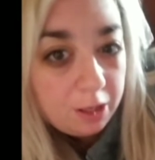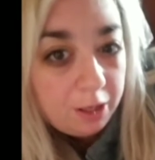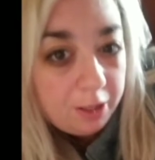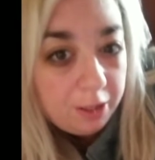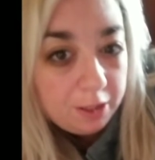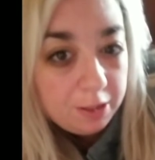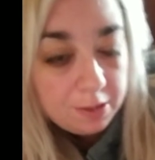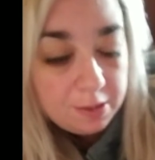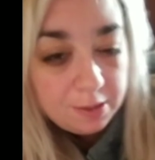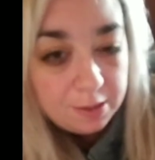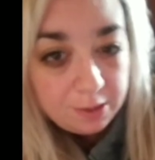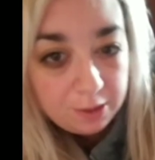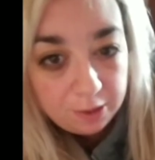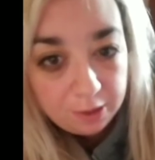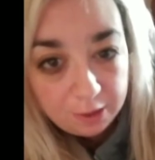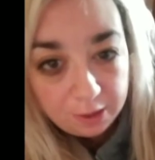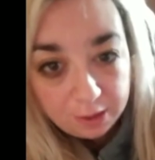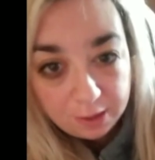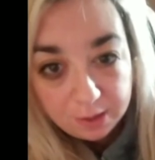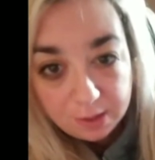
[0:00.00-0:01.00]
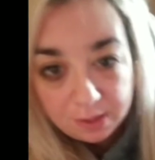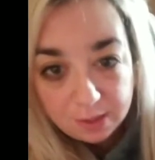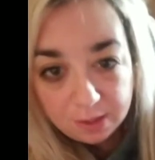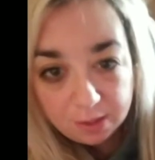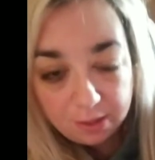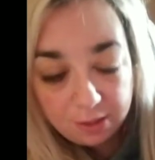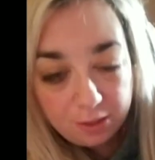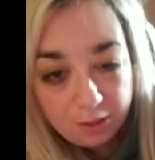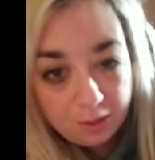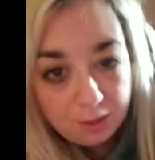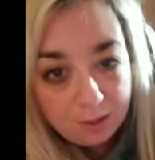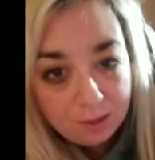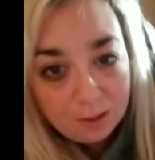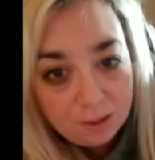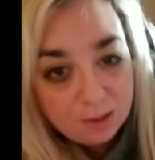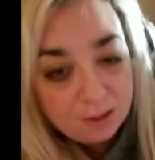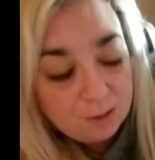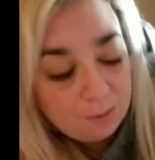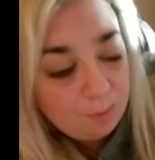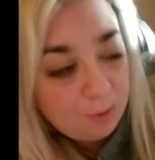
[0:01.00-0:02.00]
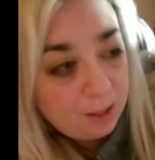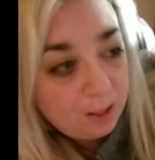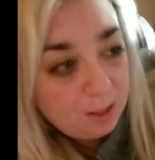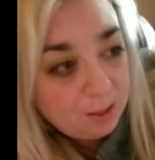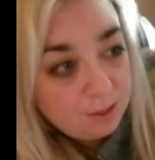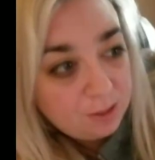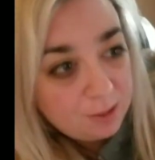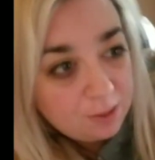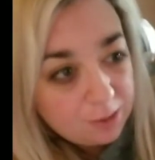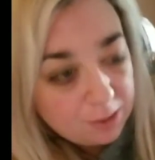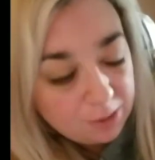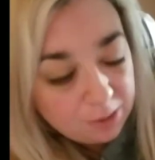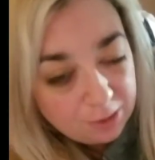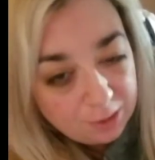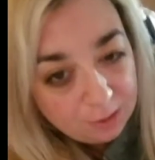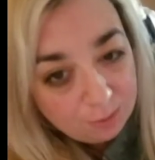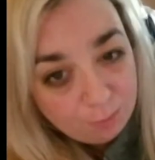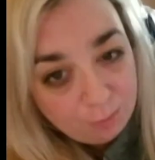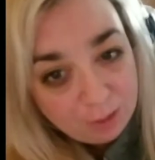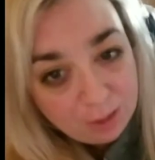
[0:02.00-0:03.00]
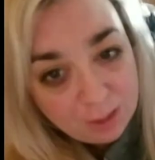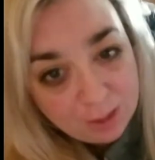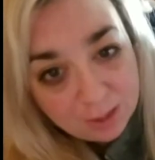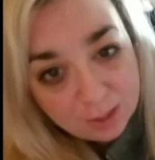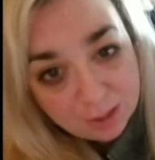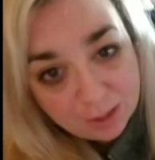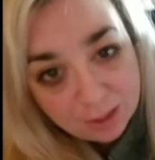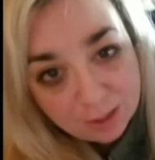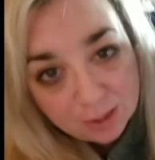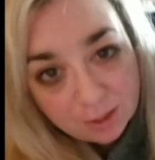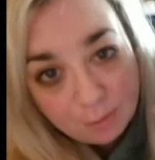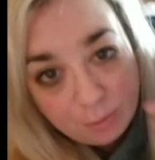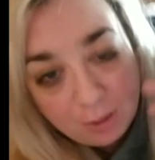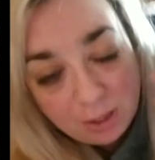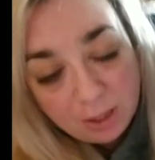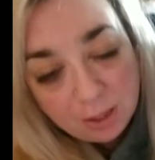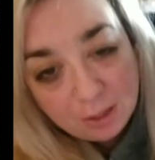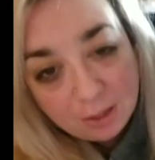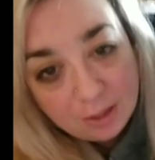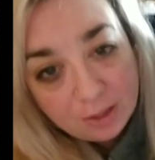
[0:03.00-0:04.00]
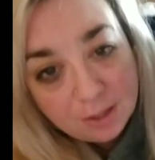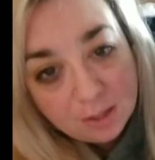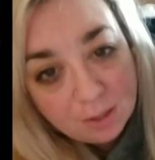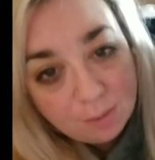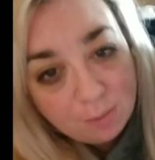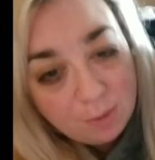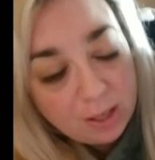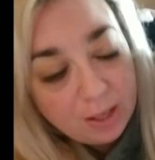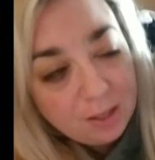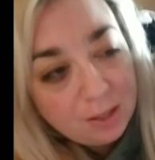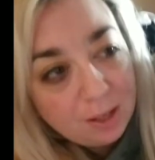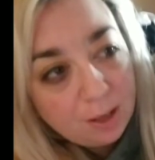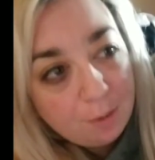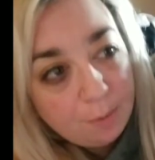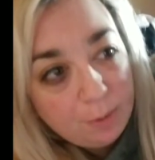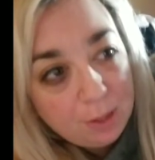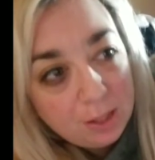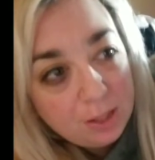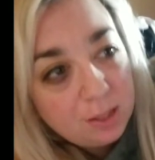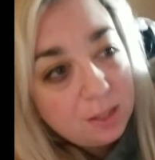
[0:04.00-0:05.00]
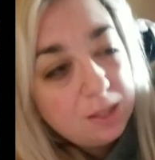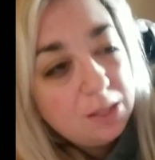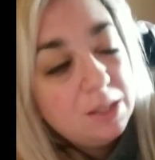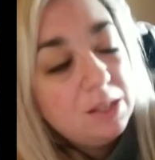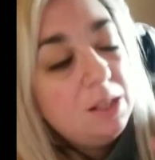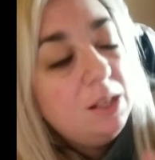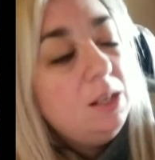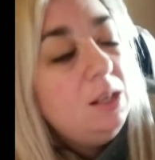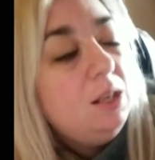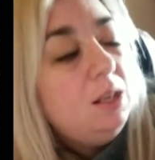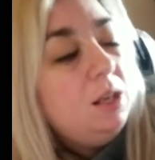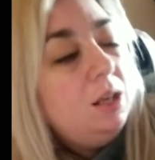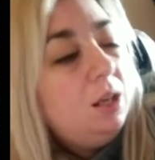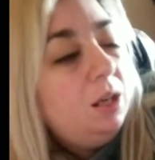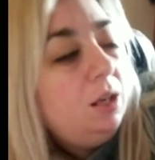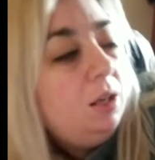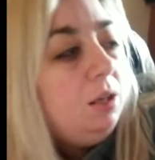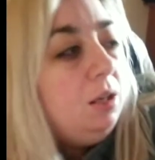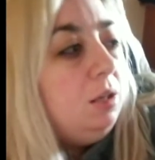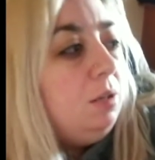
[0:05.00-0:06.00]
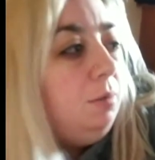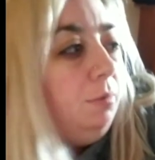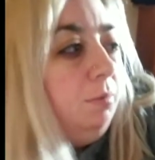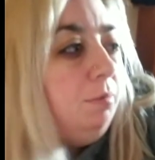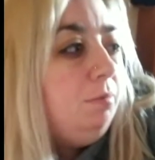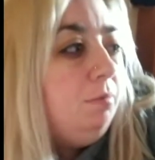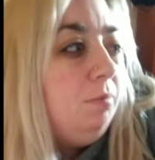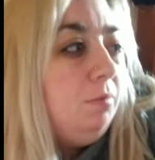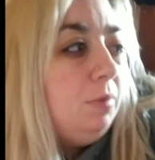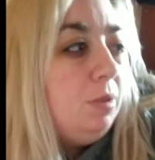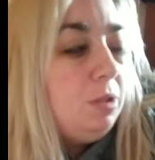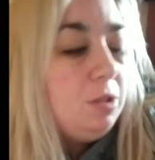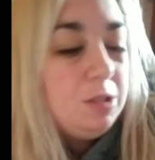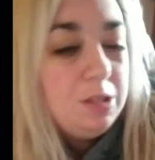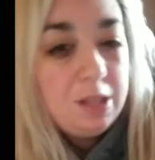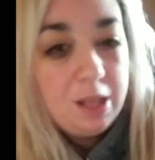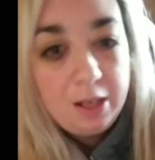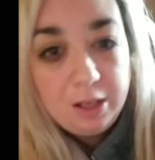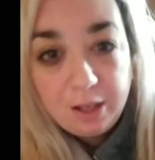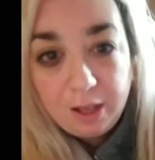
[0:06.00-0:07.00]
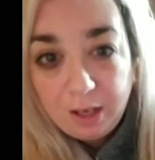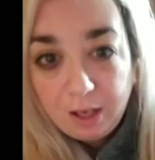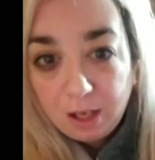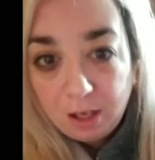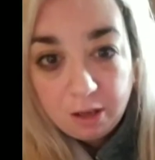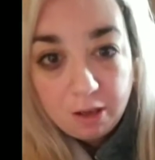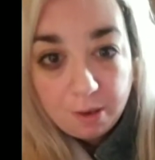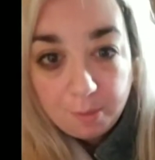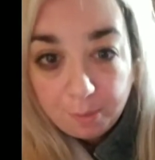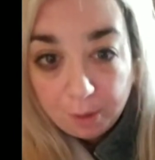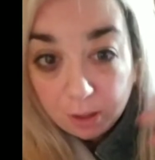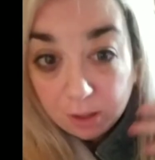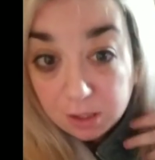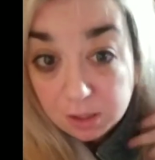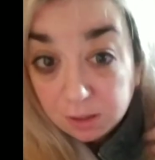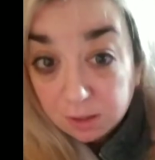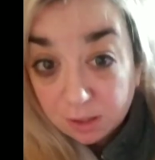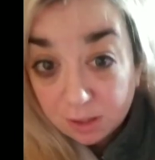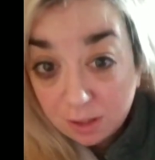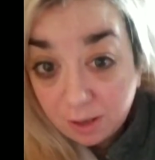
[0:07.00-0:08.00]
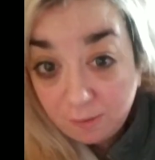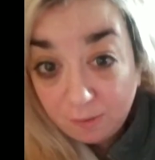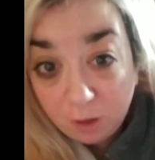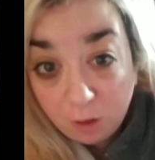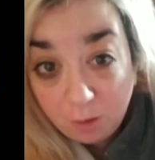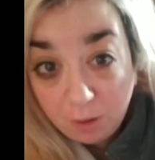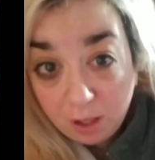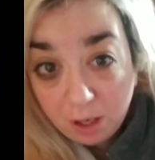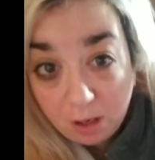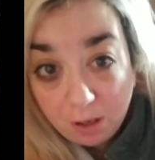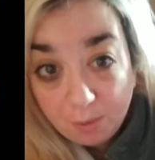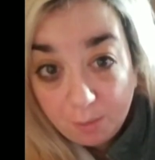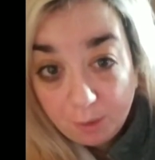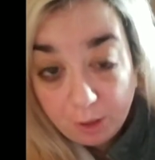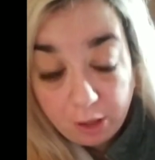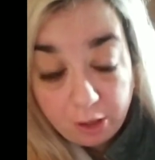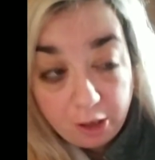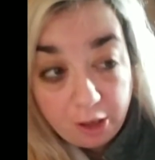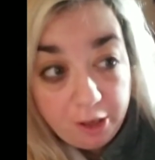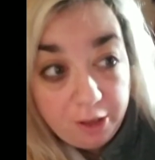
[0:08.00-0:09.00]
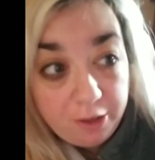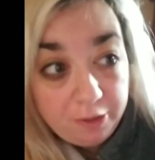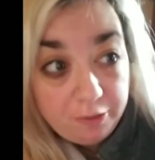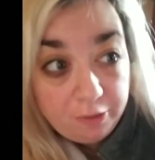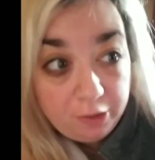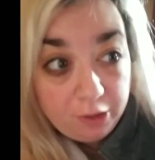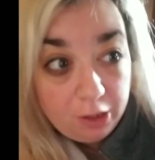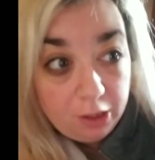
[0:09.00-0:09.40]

like serious space pieces because spaced out pieces. Um, just had like a lot of personal stuff going on in my life.